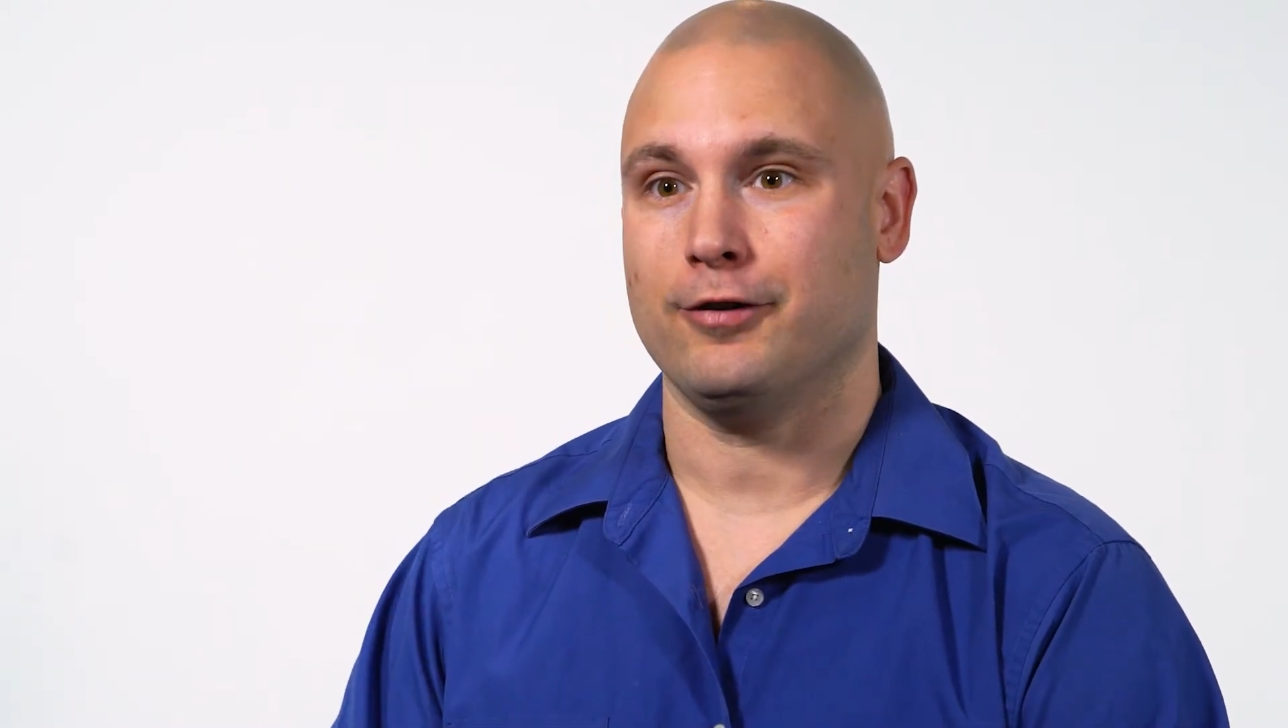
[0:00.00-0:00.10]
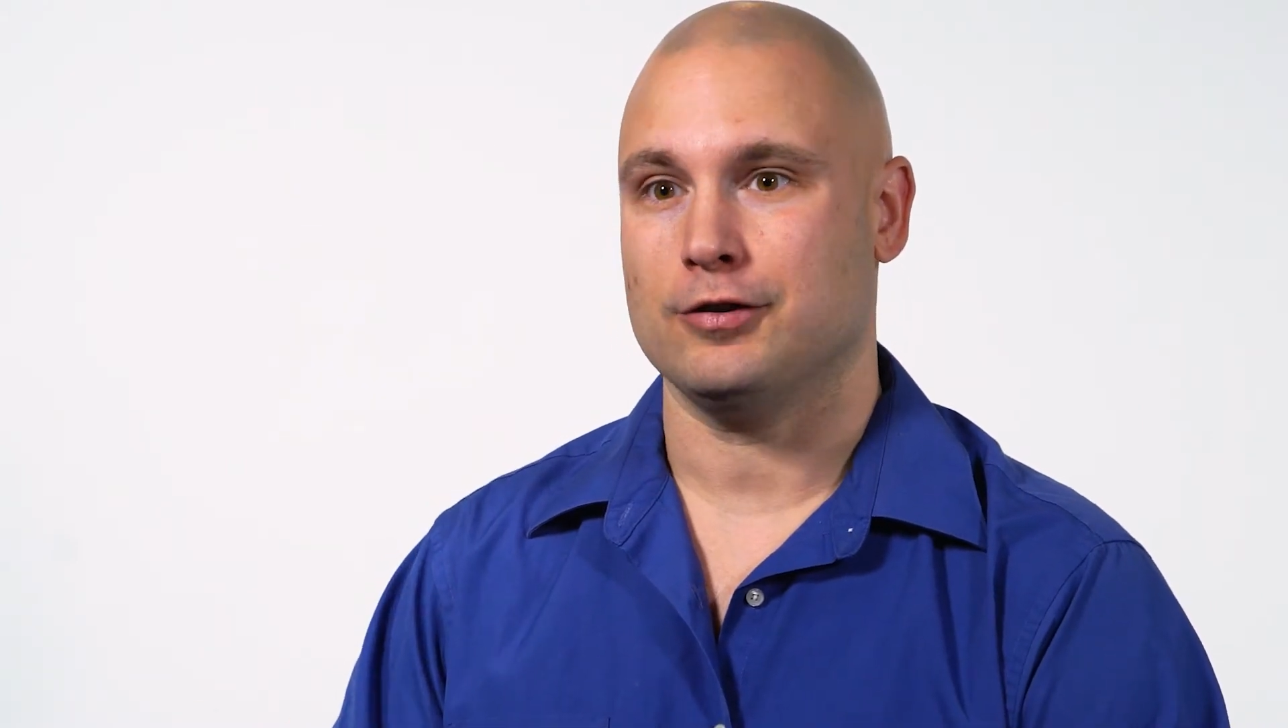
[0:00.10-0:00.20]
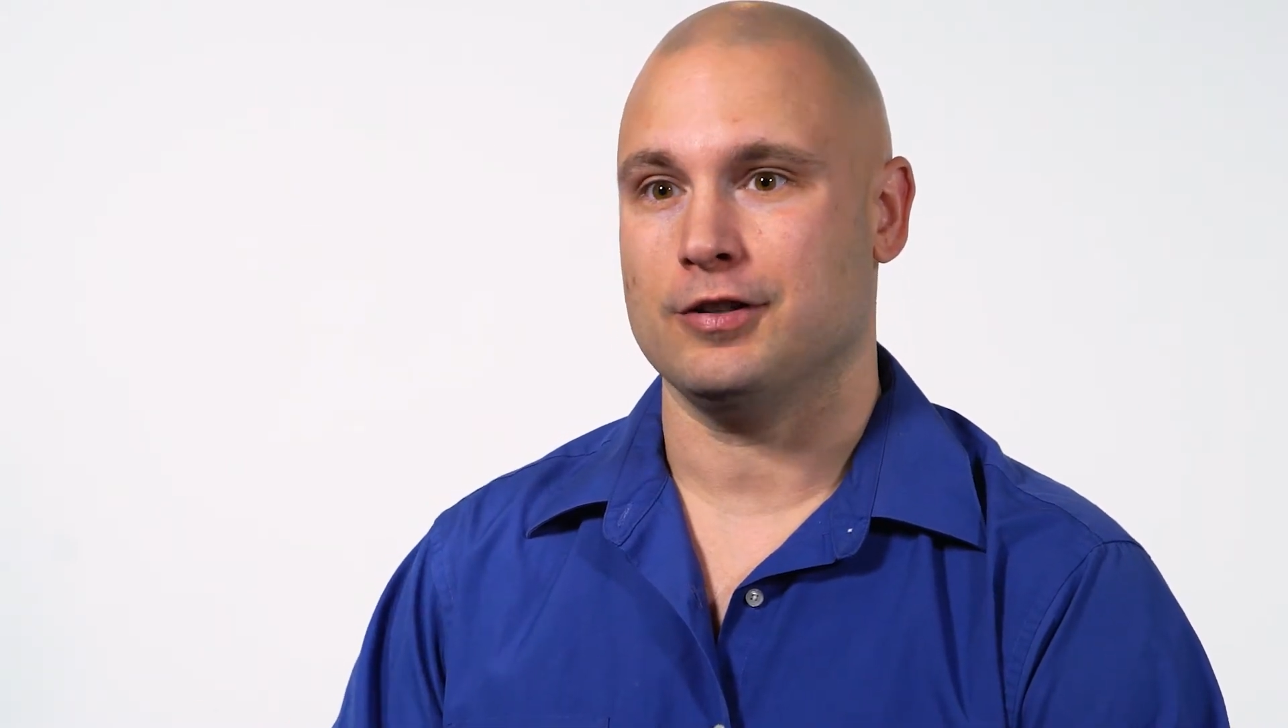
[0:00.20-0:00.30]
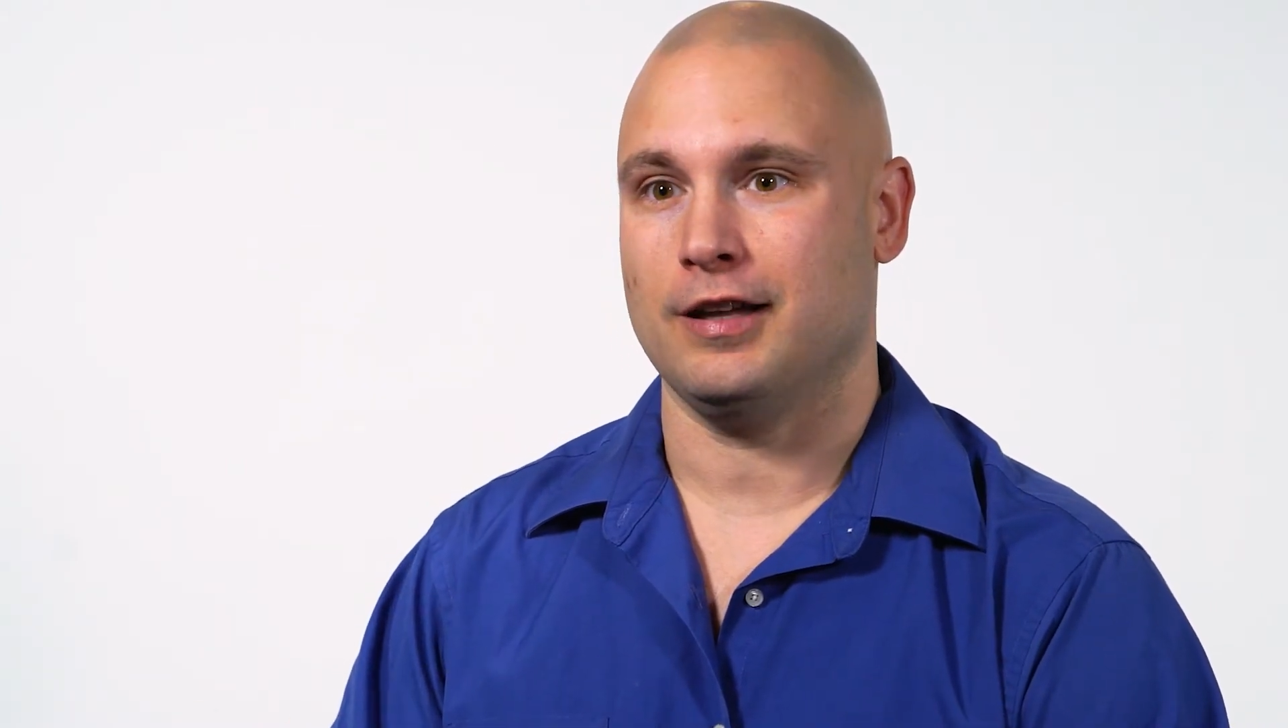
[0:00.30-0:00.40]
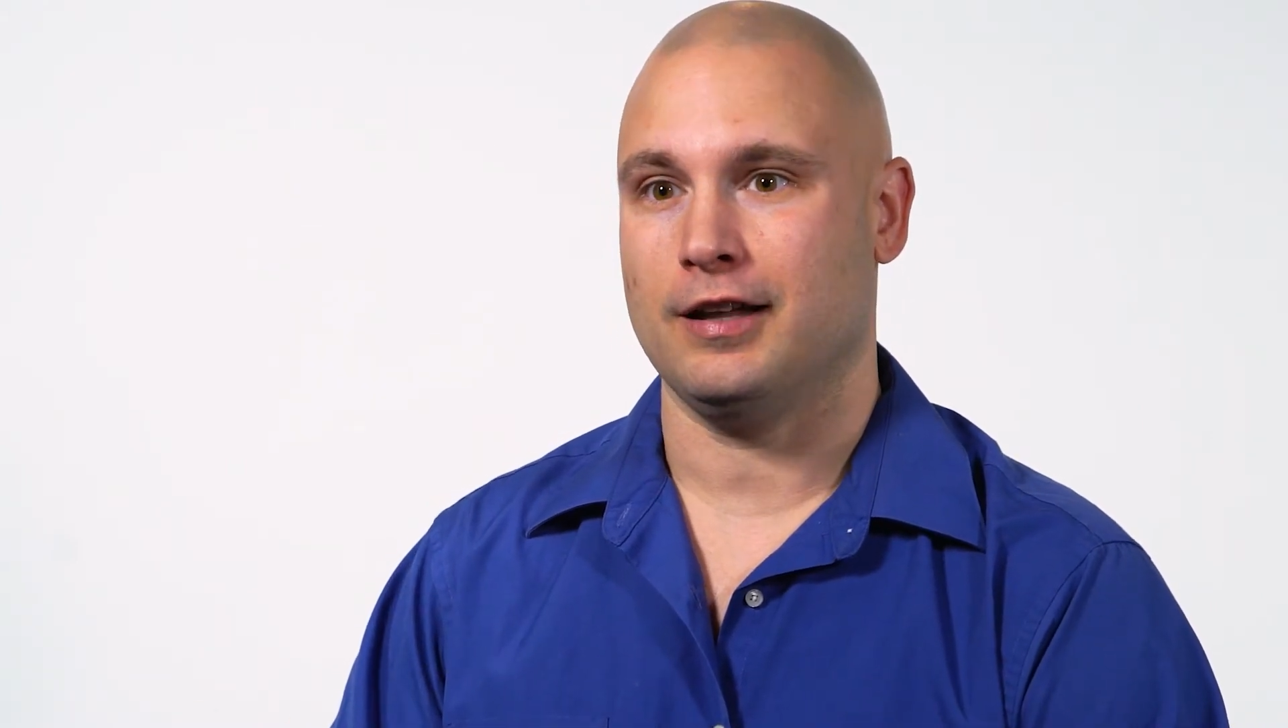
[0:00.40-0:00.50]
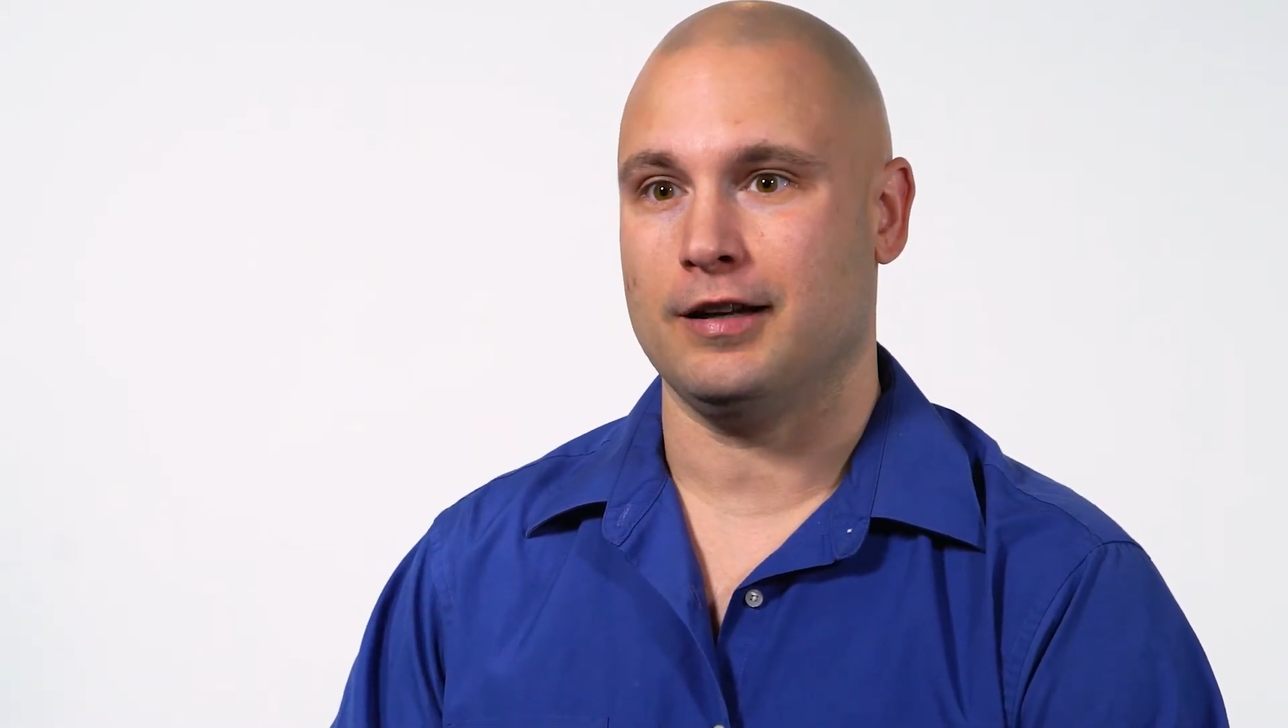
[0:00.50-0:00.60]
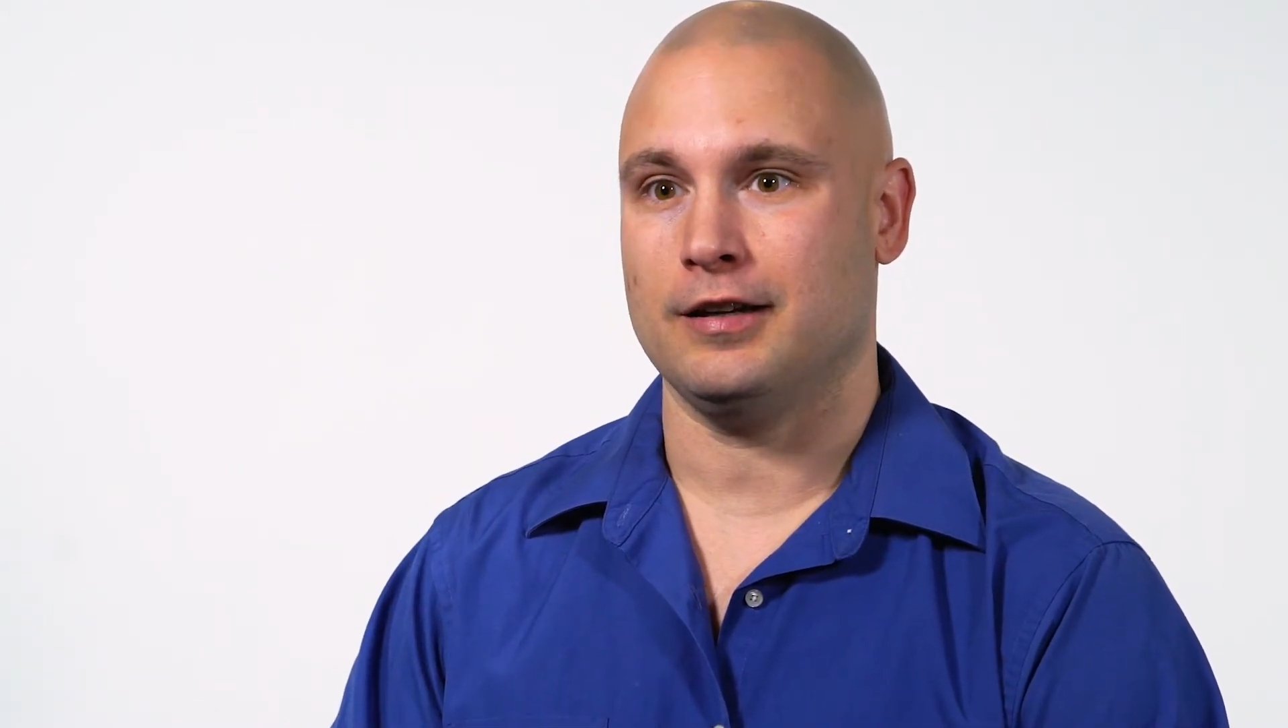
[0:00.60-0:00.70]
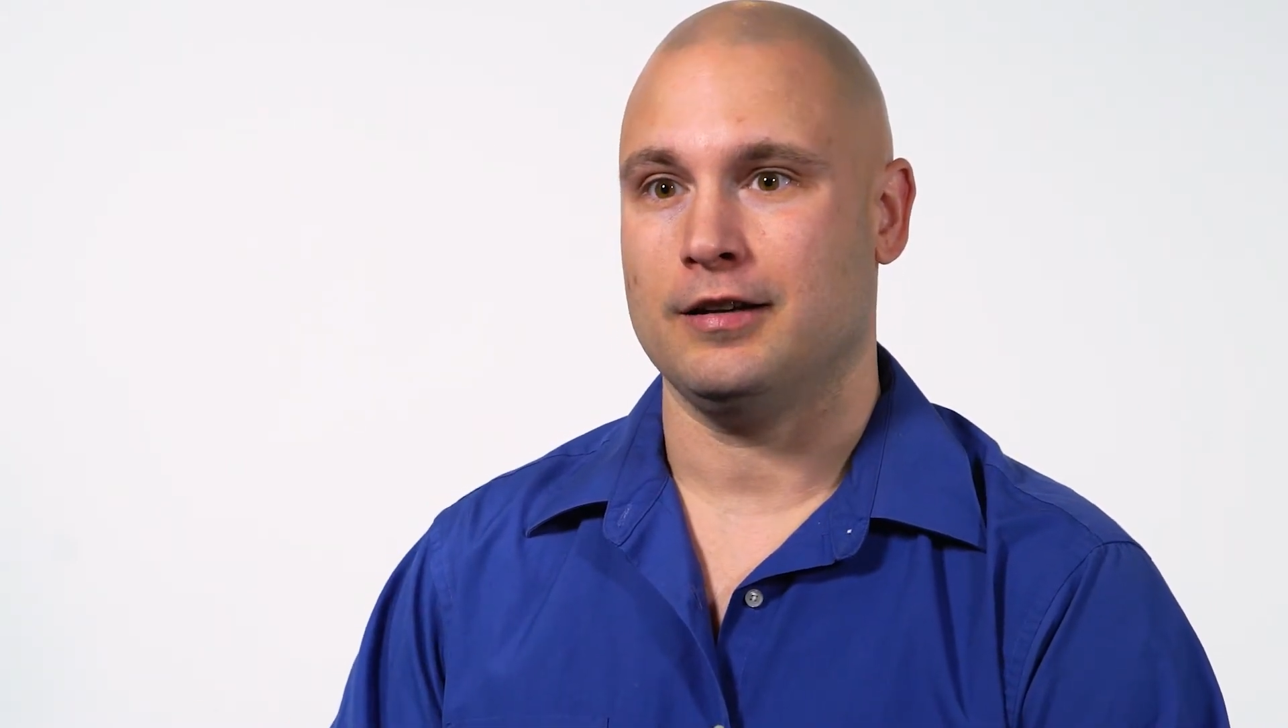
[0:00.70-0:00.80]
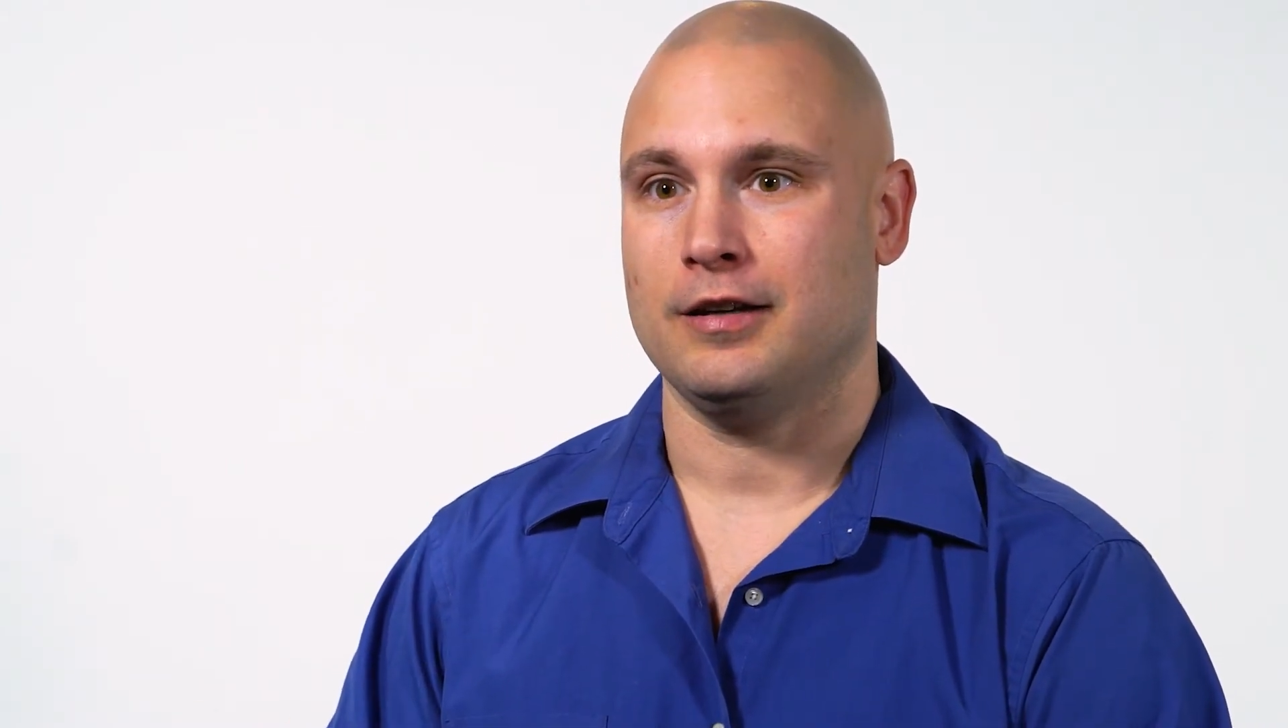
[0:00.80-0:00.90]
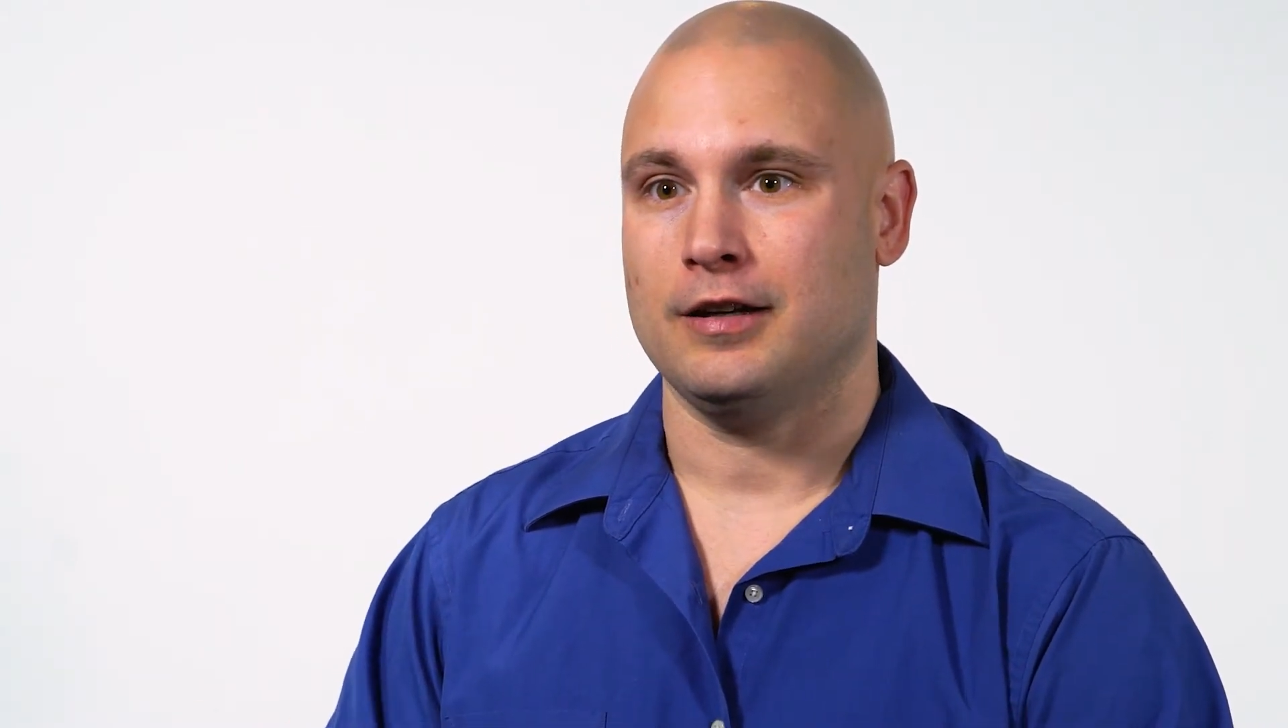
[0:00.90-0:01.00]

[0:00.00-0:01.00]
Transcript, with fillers: functionality,